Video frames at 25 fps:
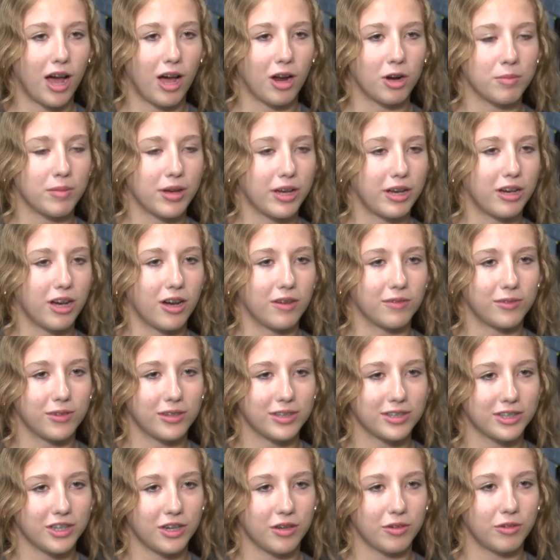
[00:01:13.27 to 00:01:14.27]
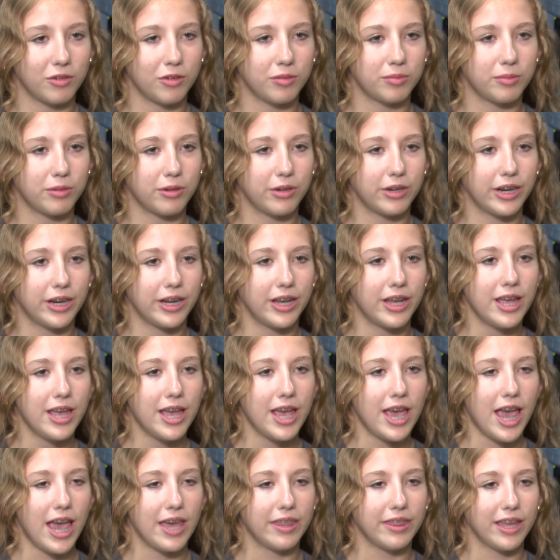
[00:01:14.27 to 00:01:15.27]
out of my comfort zone no more.
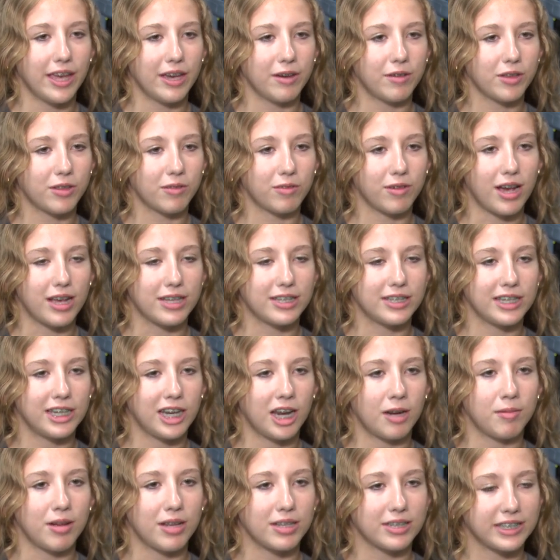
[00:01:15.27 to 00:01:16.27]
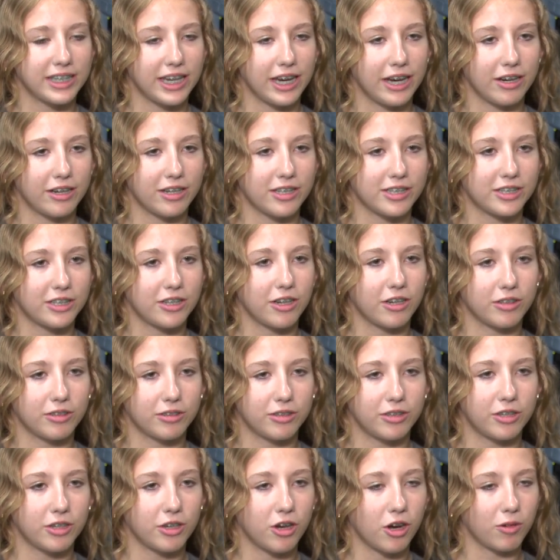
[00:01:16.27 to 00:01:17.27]
And like with wrestling, I'm not scared
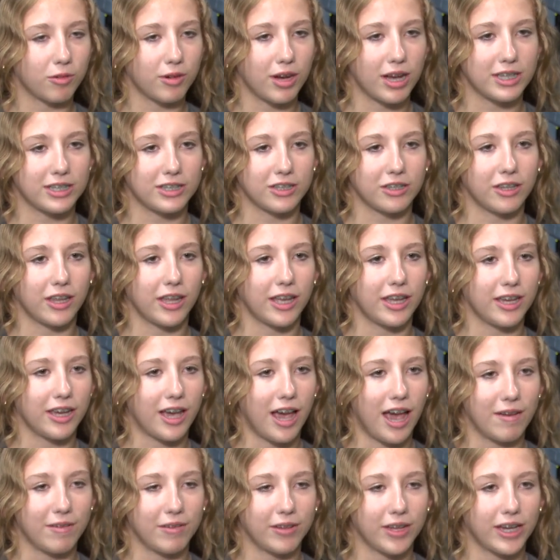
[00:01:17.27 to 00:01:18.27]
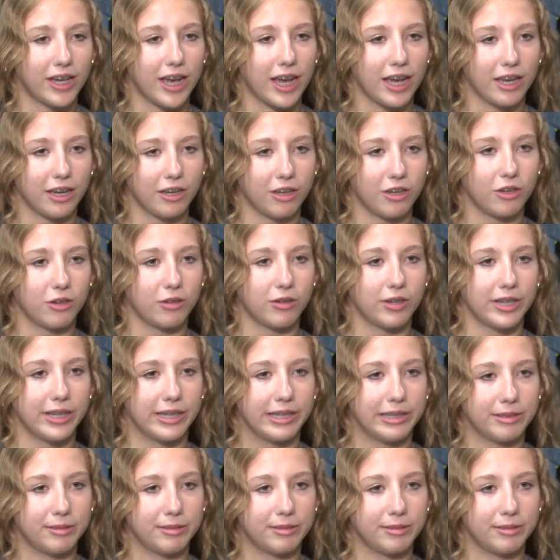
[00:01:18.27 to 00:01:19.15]
to go wrestle. Like I feel like I can do it.